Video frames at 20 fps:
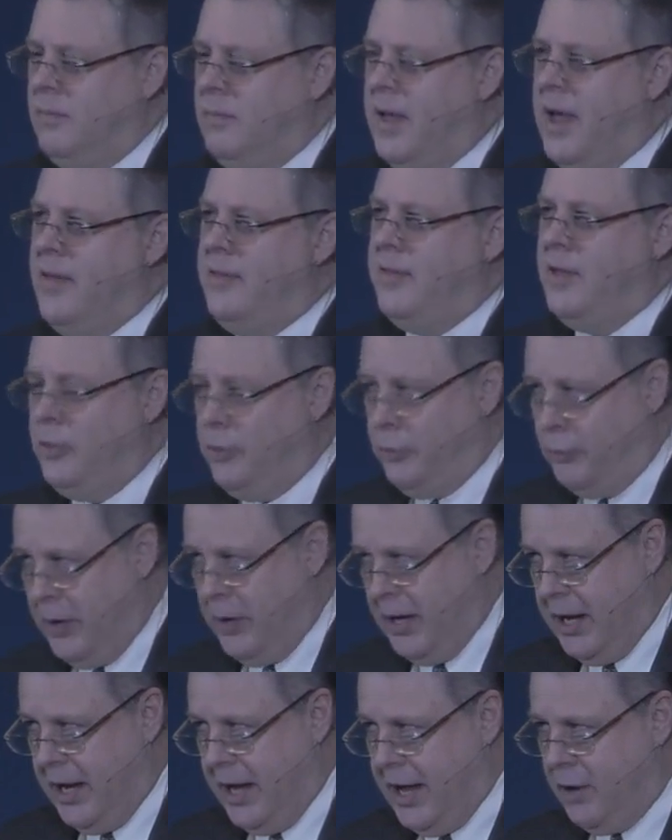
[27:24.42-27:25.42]
and then three
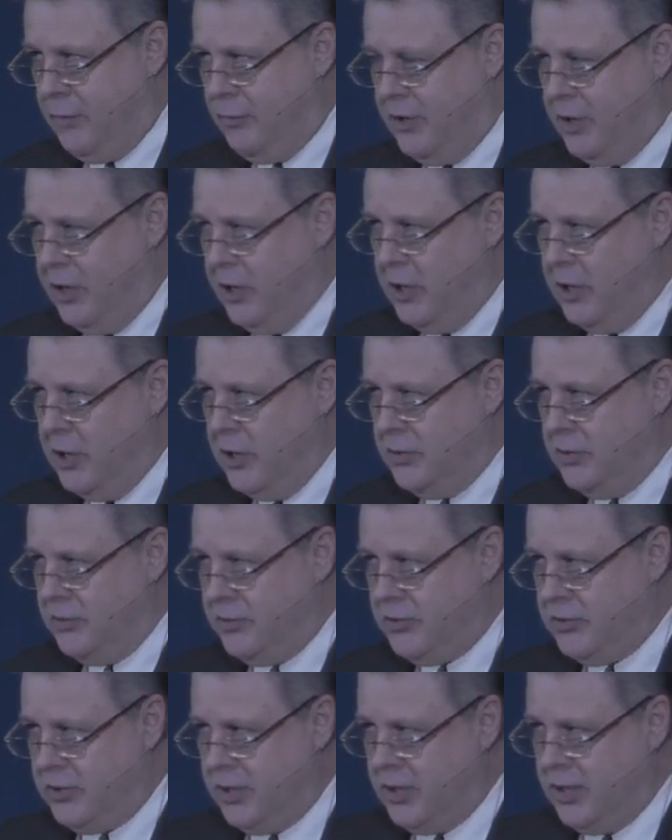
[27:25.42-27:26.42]
and a half
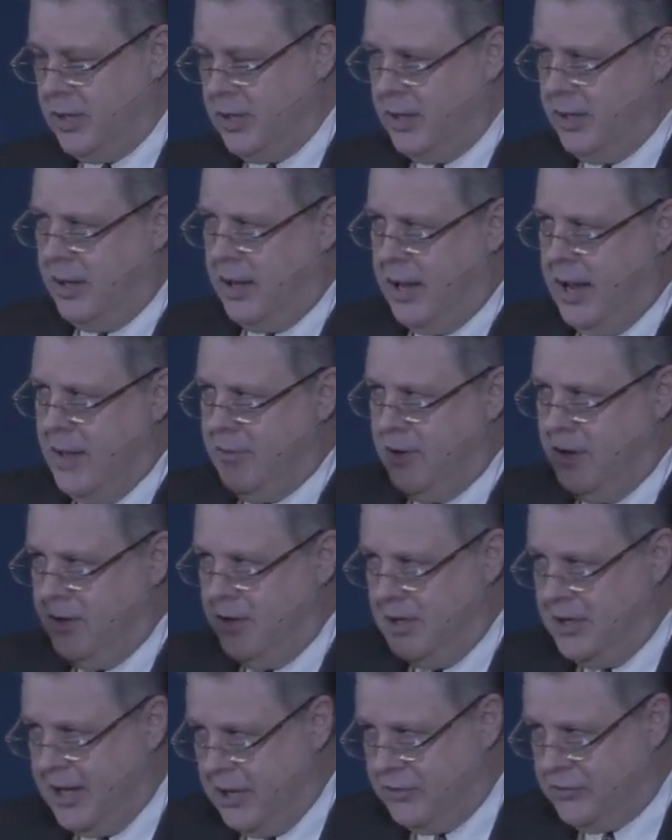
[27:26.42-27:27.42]
years, and then
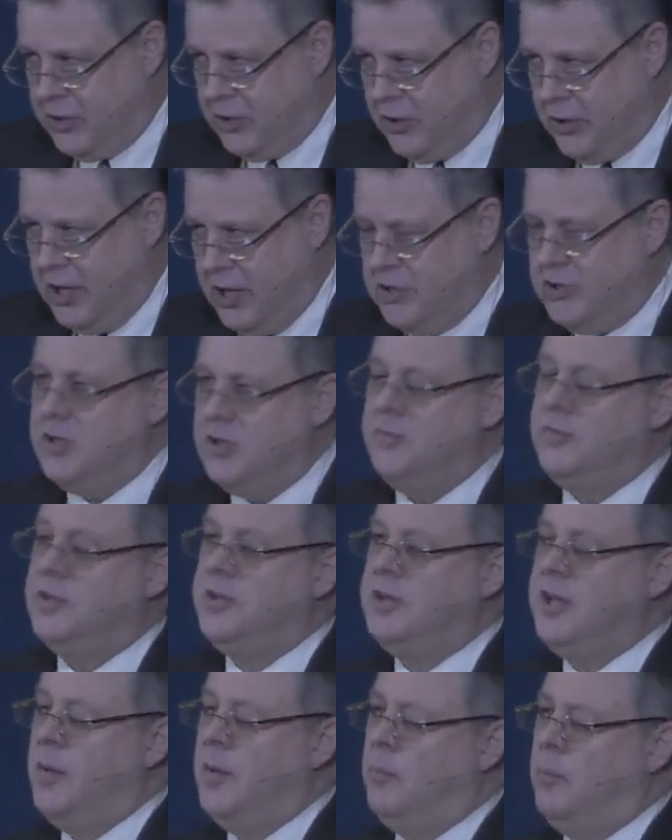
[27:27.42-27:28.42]
the desecration of the
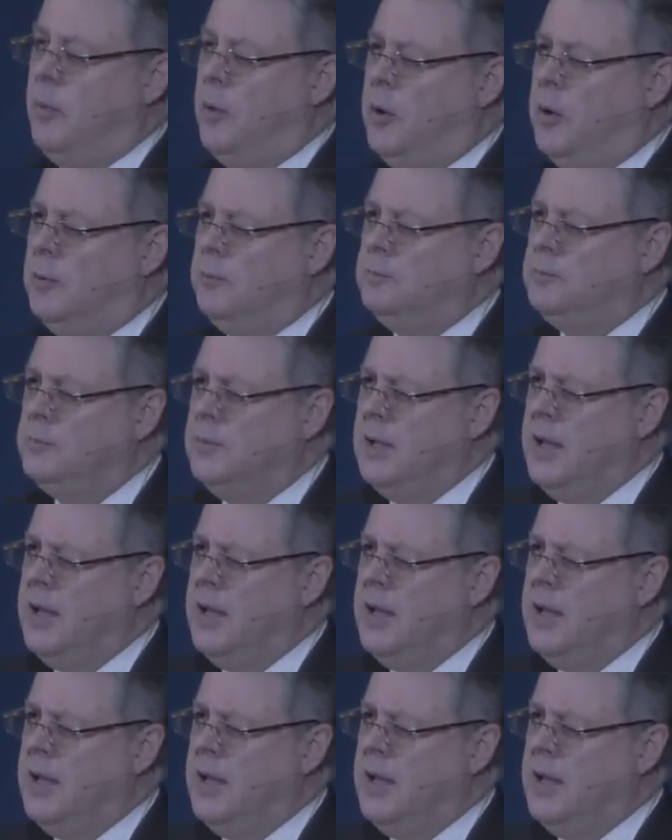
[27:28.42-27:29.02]
temple,